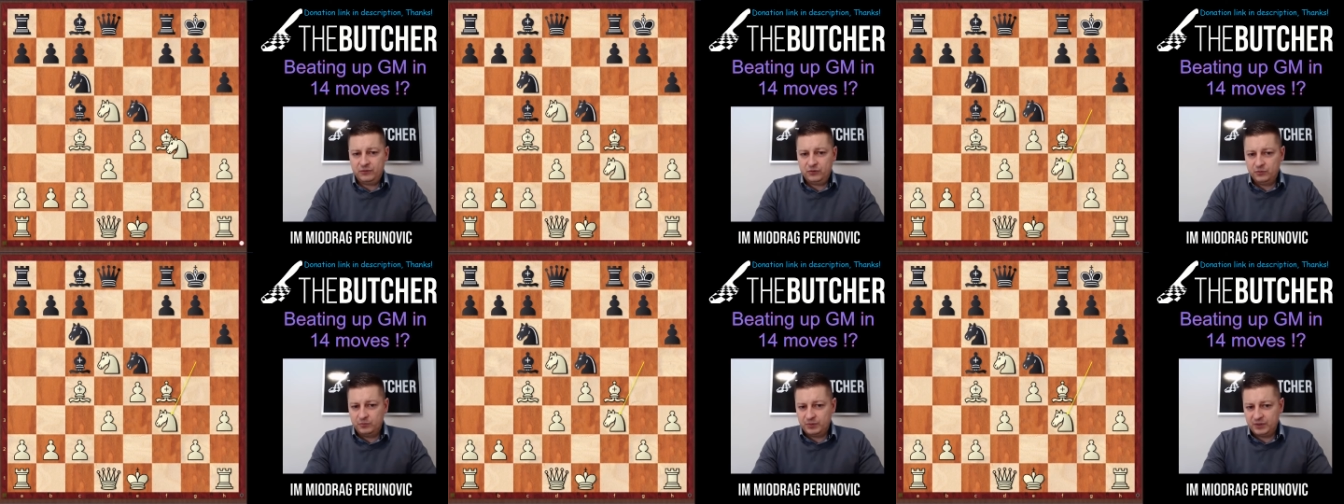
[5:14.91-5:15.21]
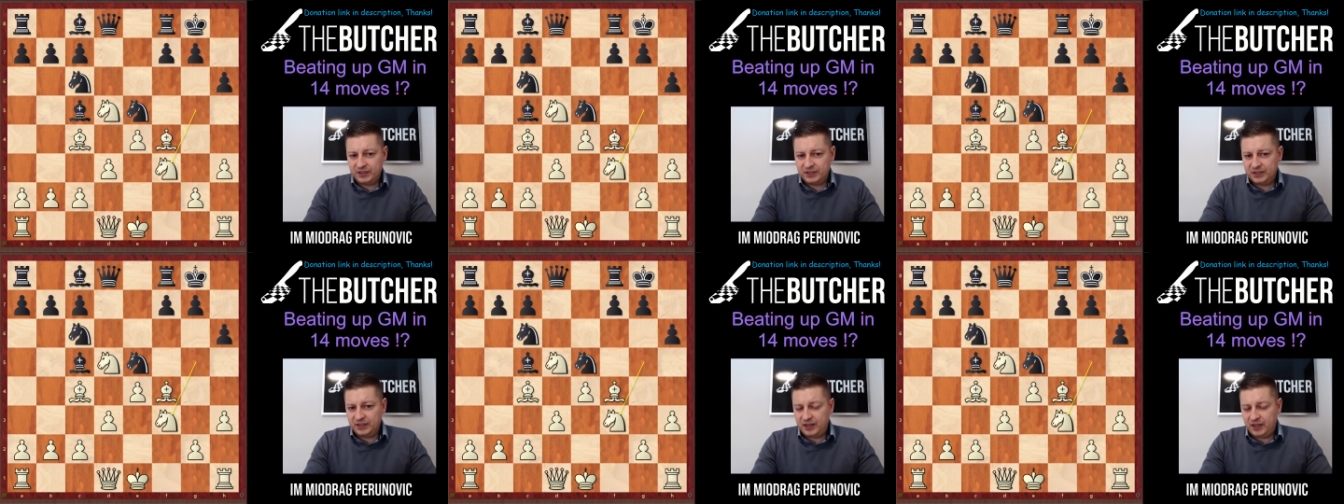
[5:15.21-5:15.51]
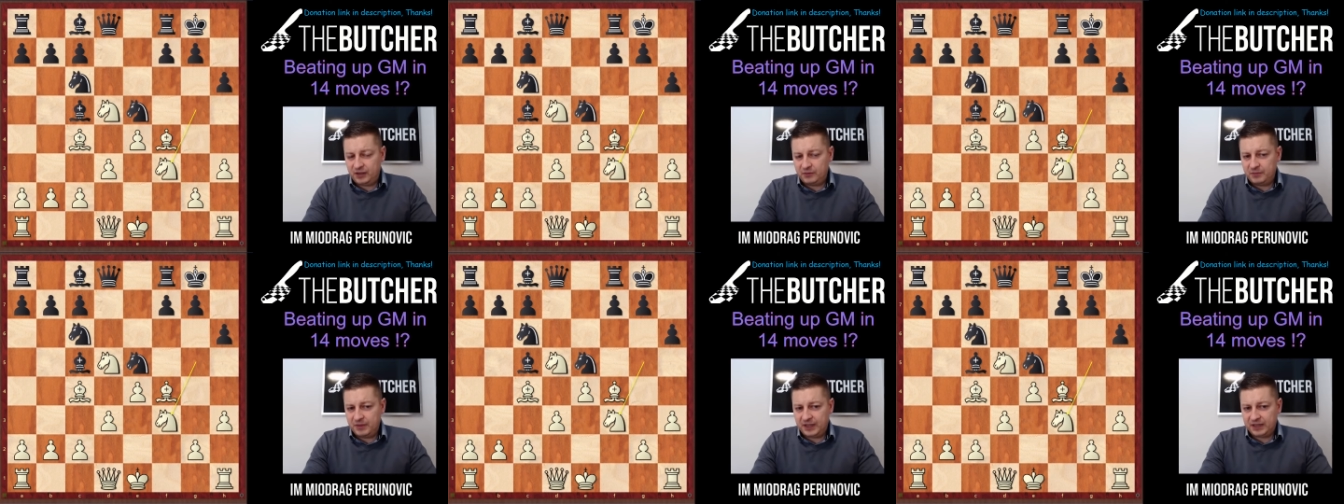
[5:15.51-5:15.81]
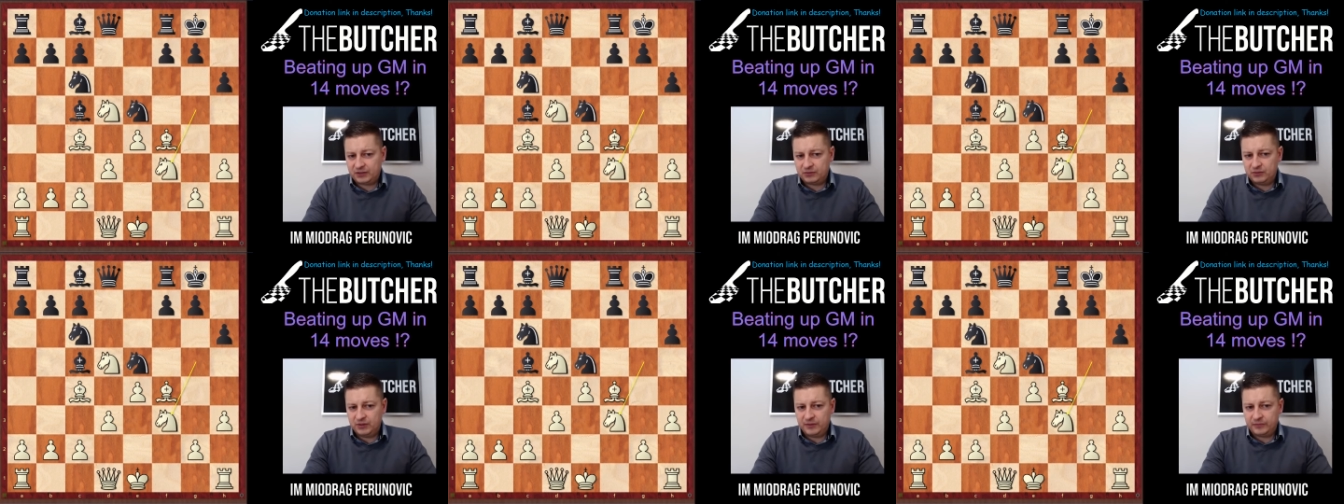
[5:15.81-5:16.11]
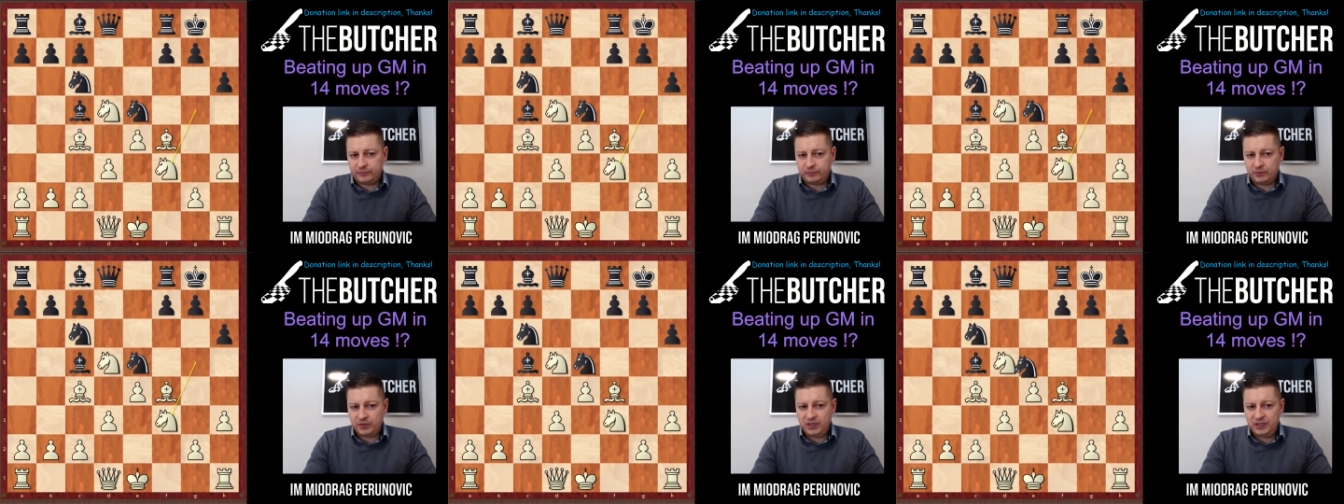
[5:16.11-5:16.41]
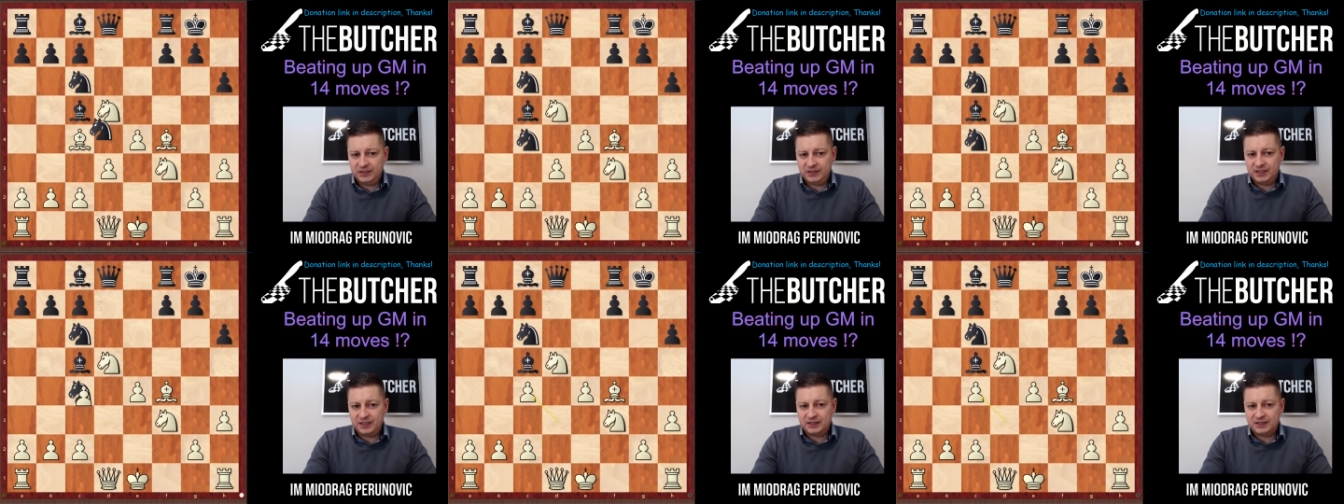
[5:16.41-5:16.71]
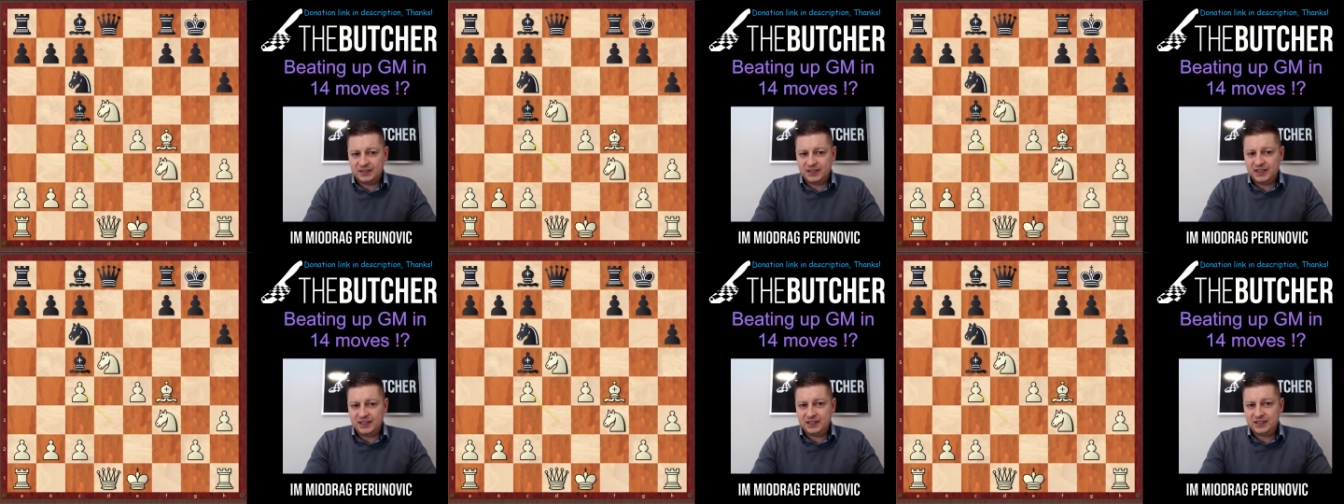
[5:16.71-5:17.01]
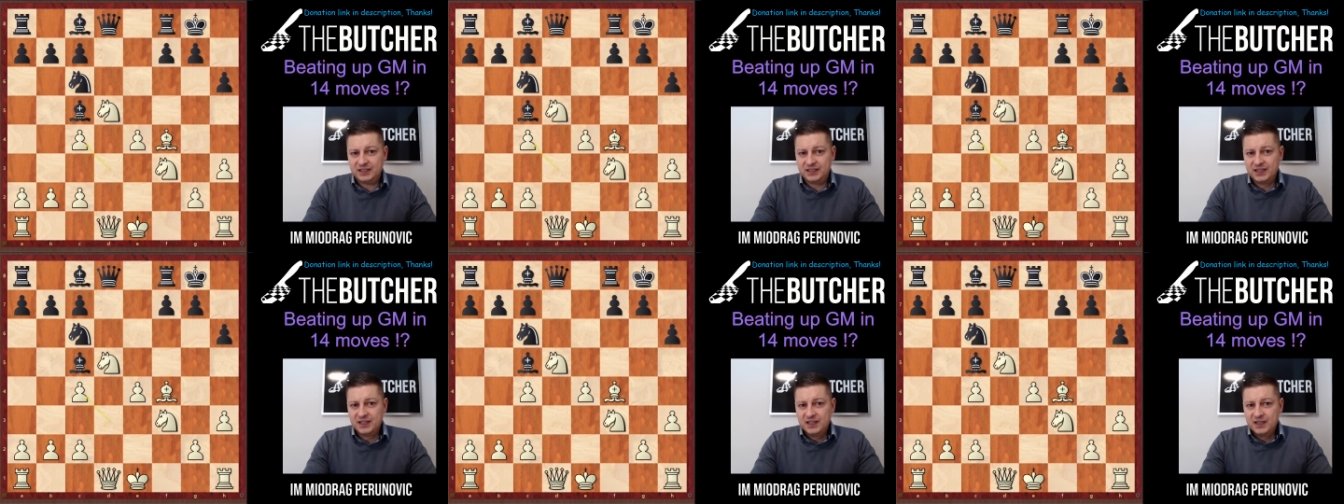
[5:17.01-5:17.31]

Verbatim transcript: You bring the knight back to f3. They take